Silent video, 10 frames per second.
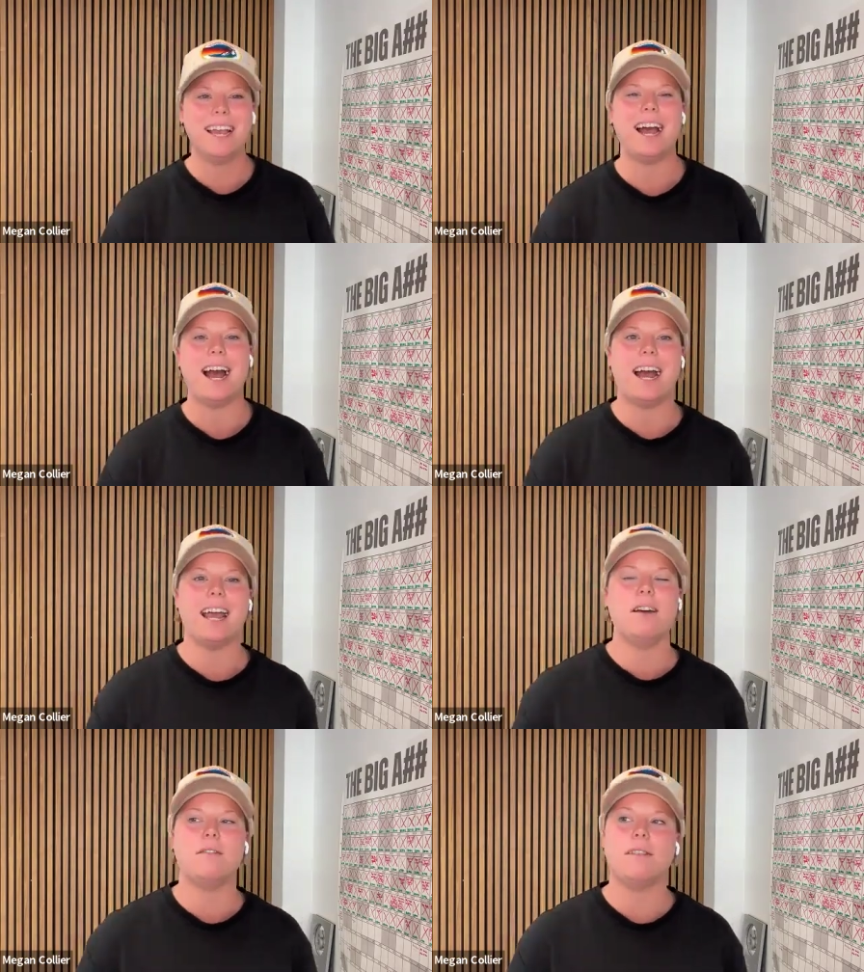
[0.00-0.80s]
yeah, I
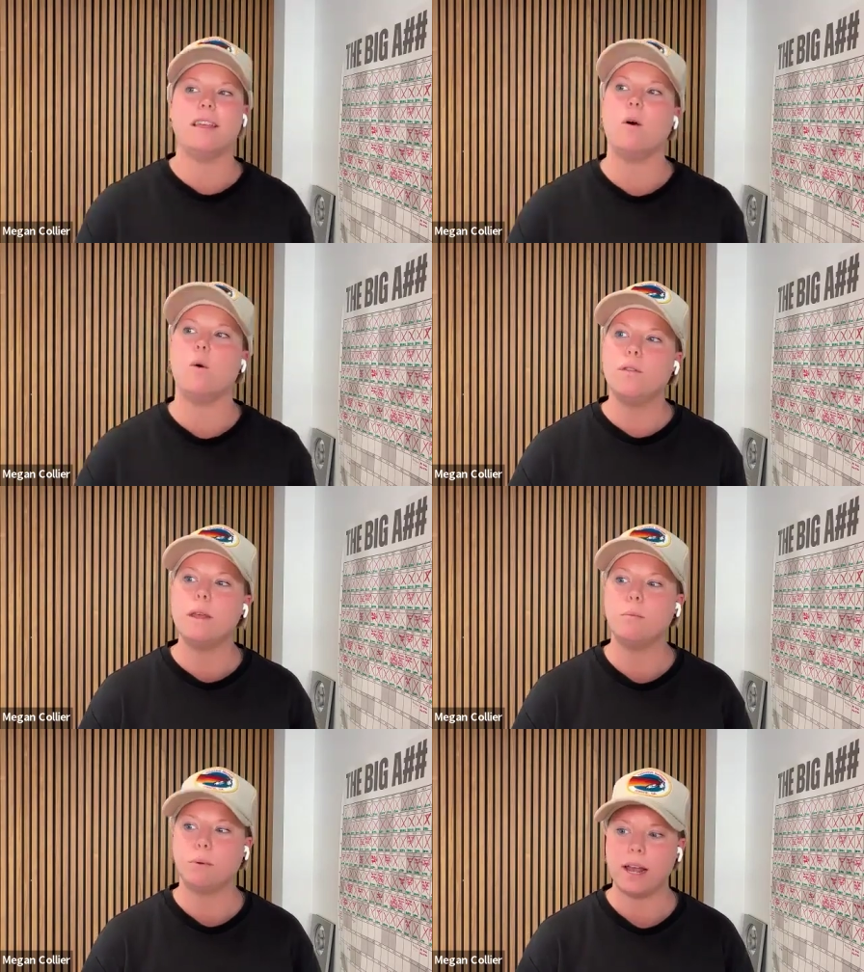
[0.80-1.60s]
have the
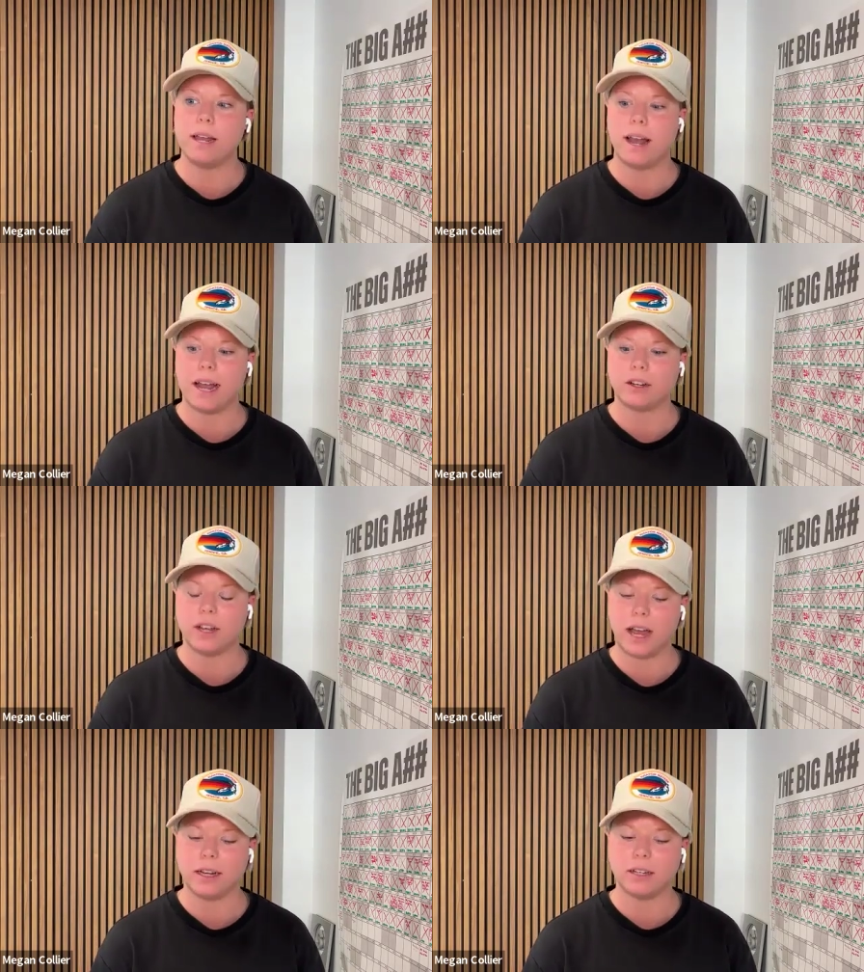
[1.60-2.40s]
only brand I
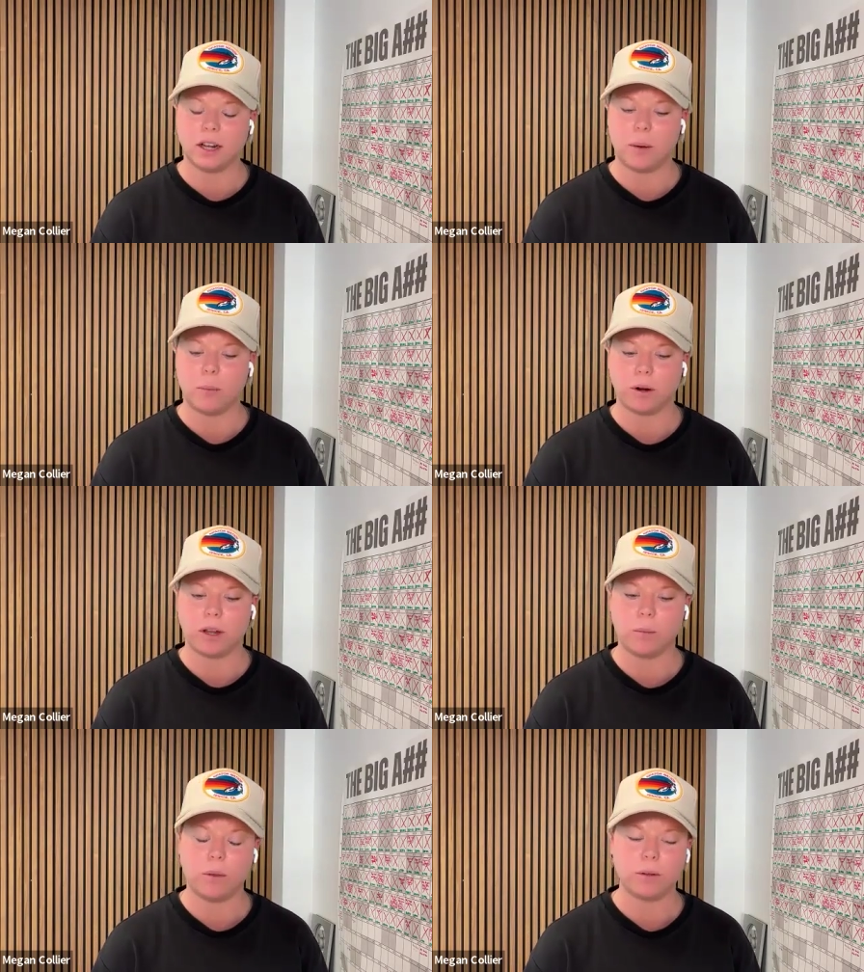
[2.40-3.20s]
actually had to stop
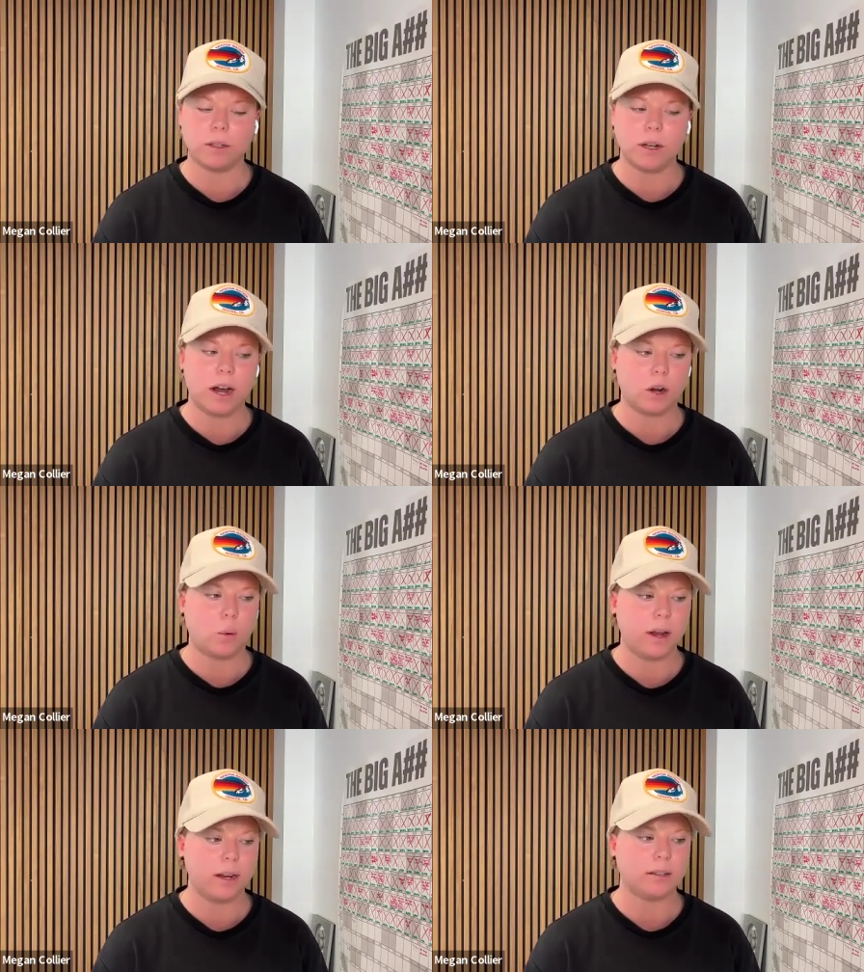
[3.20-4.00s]
working with was not
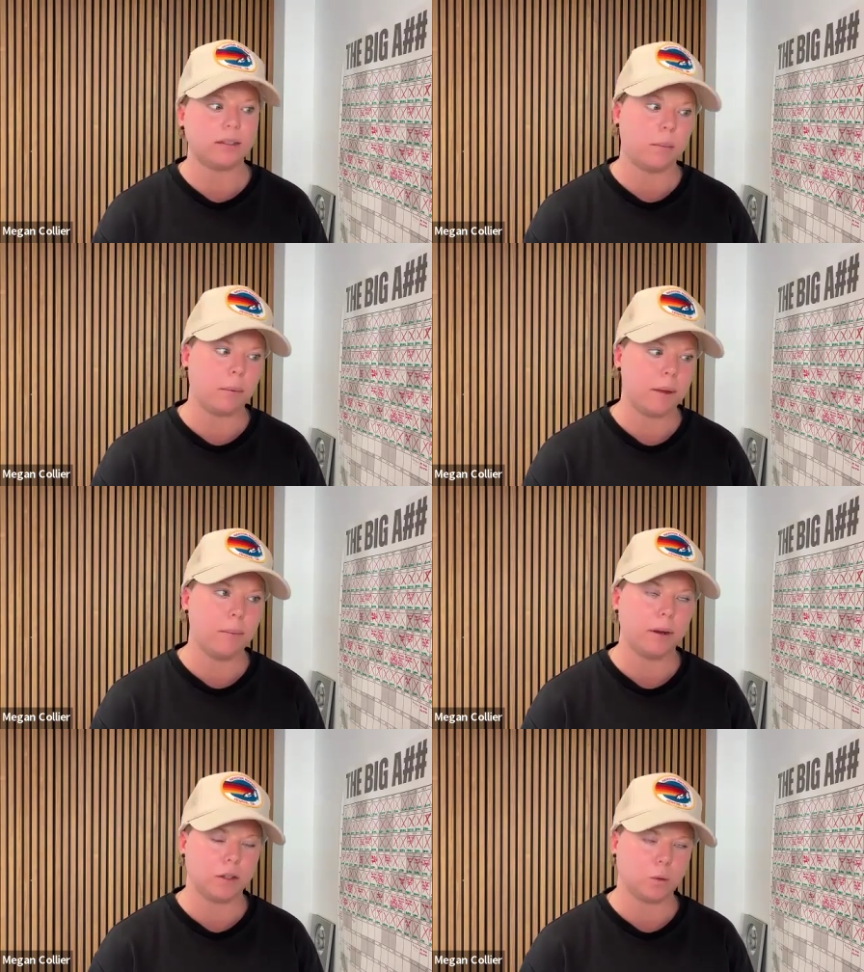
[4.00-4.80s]
quite a
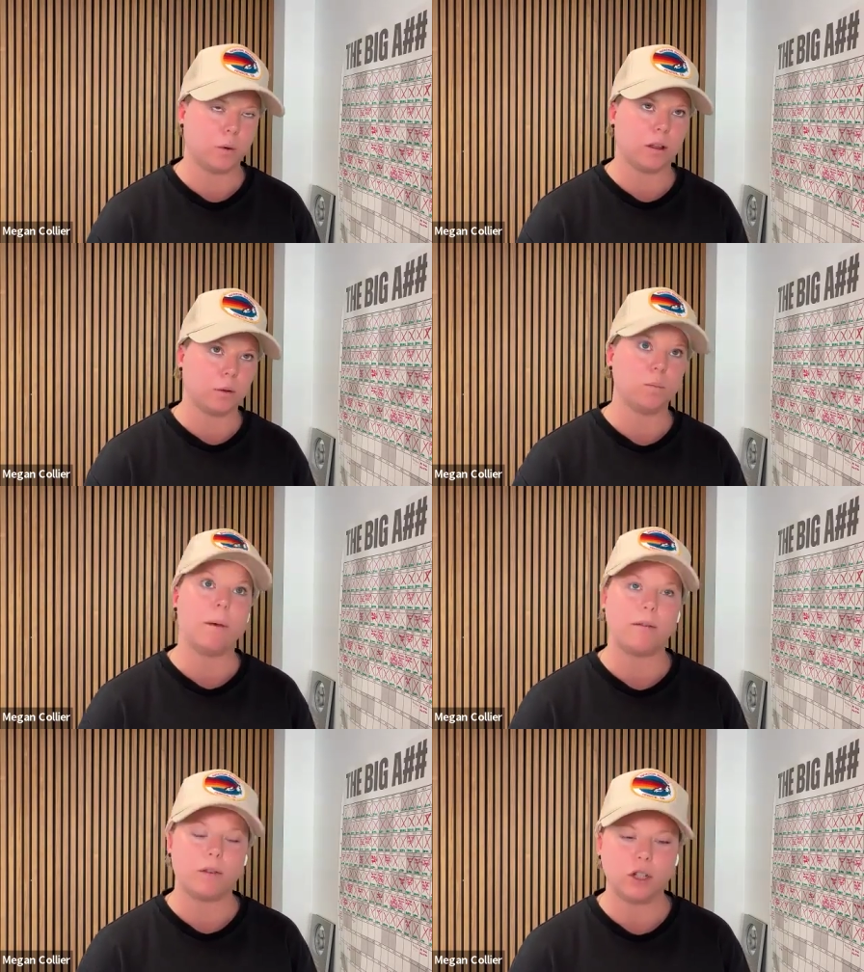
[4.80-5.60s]
supplement, but it's one of those
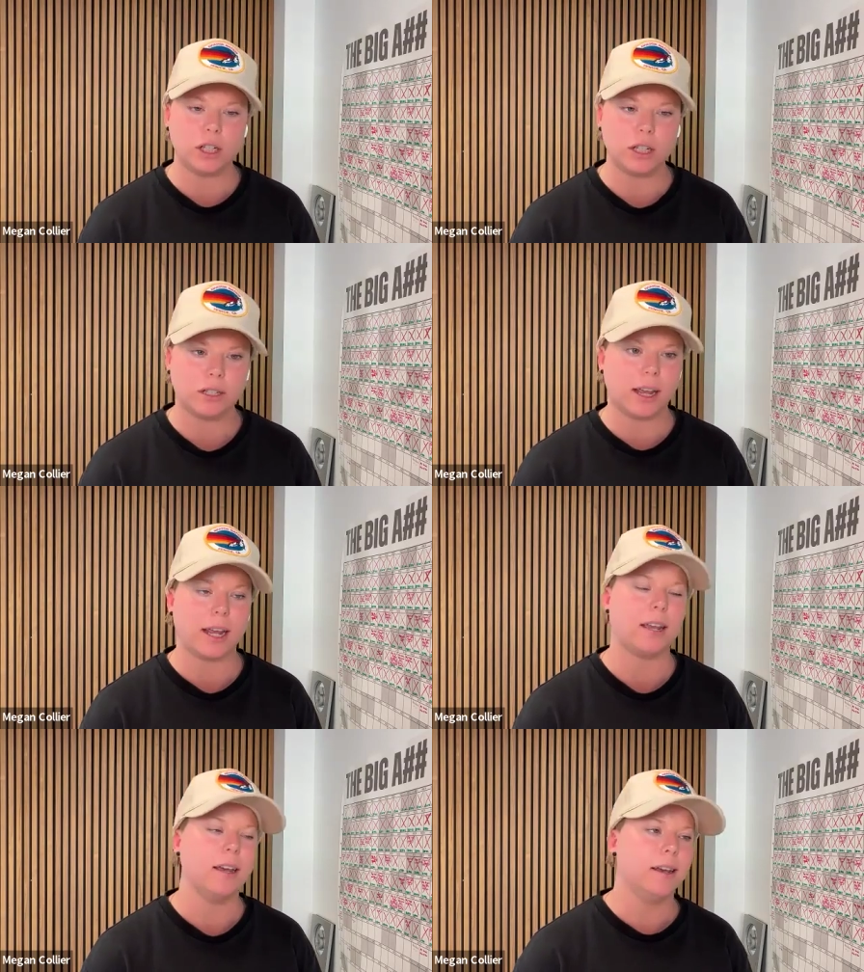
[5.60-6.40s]
beverages
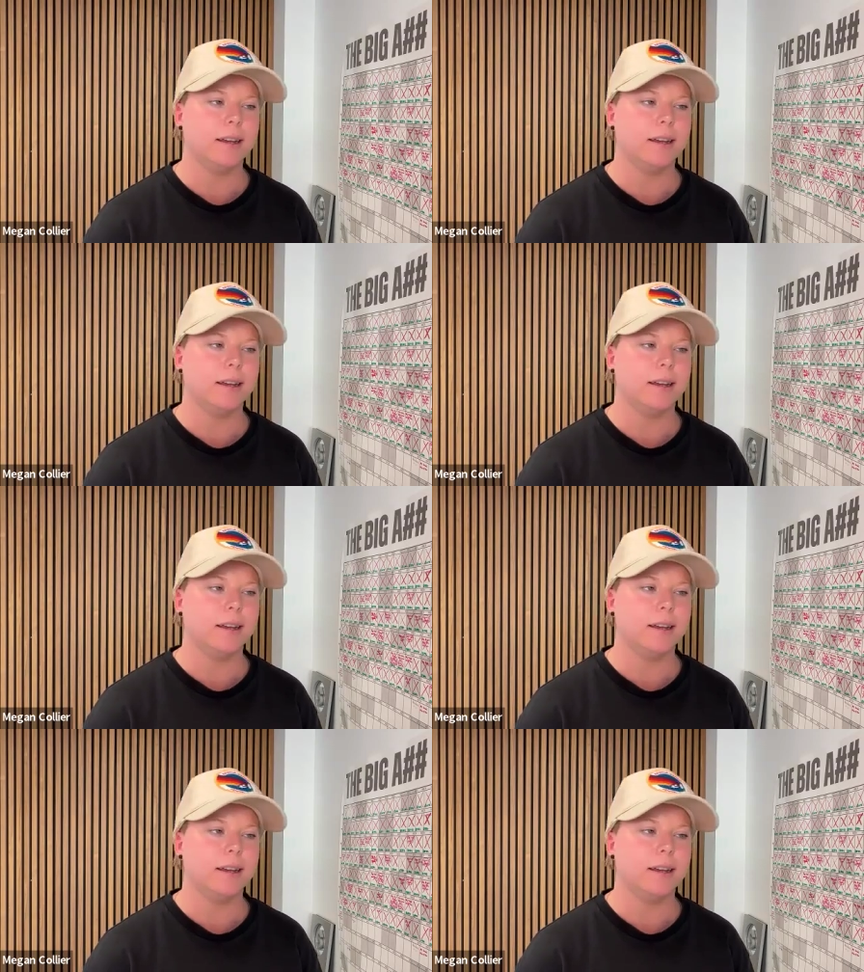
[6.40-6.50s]
like,